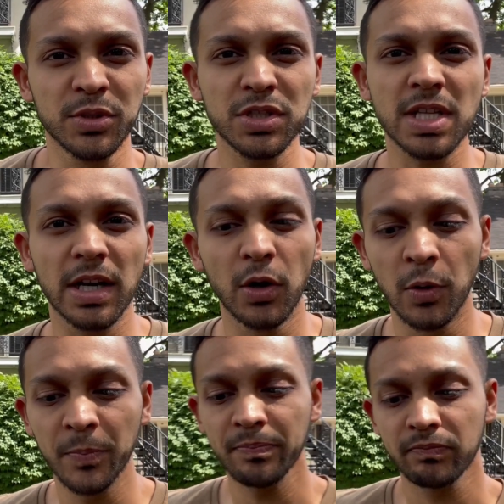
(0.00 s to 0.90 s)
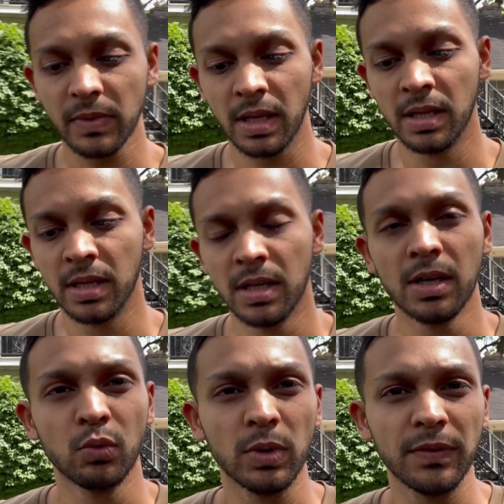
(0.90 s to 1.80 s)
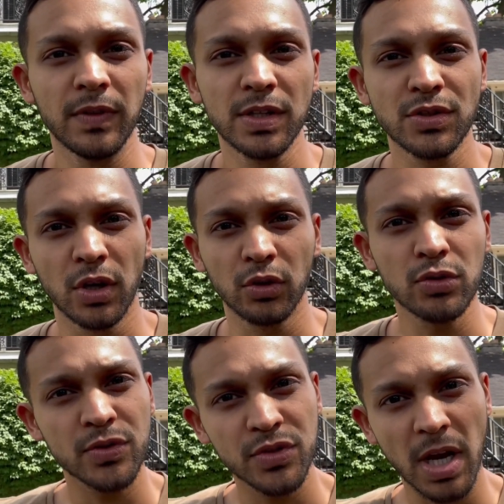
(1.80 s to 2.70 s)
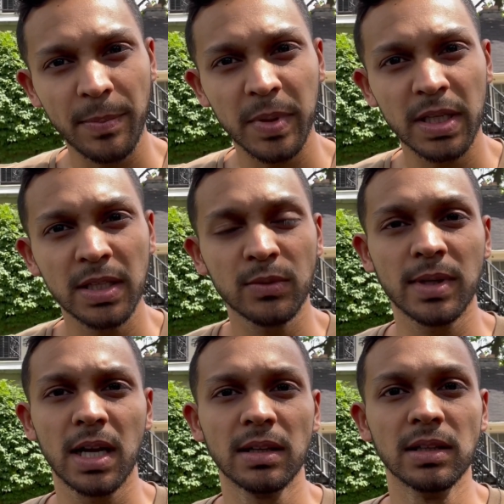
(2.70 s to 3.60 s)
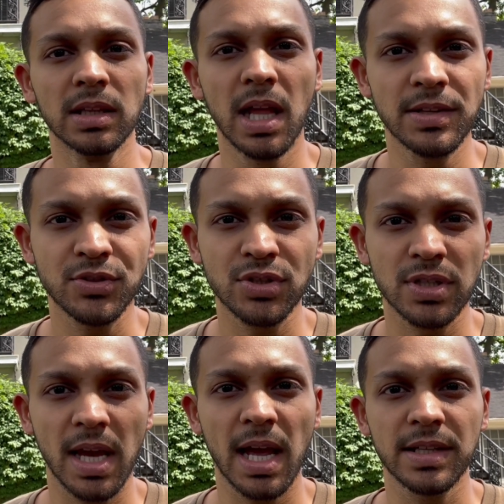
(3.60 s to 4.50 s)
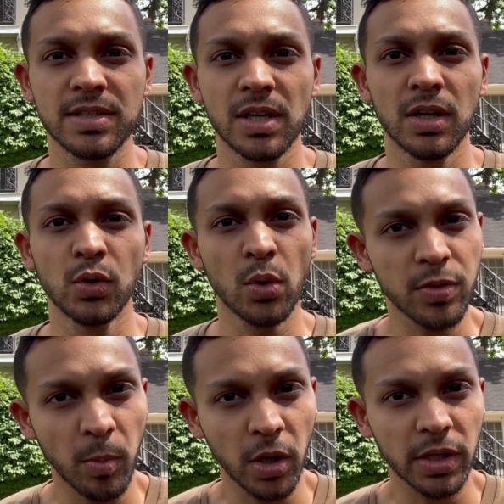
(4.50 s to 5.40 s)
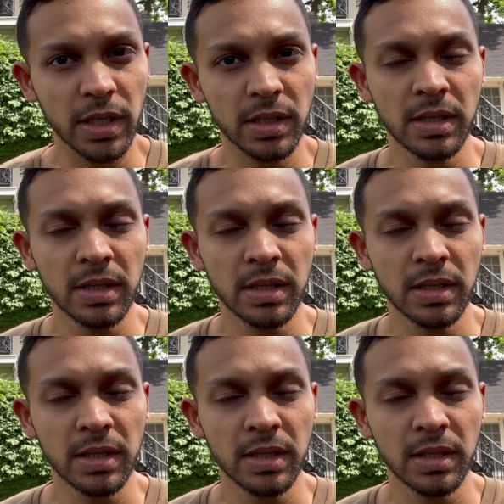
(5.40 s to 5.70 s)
Just got home. We finished our grocery shopping. We got a little lunch at uh, North Market.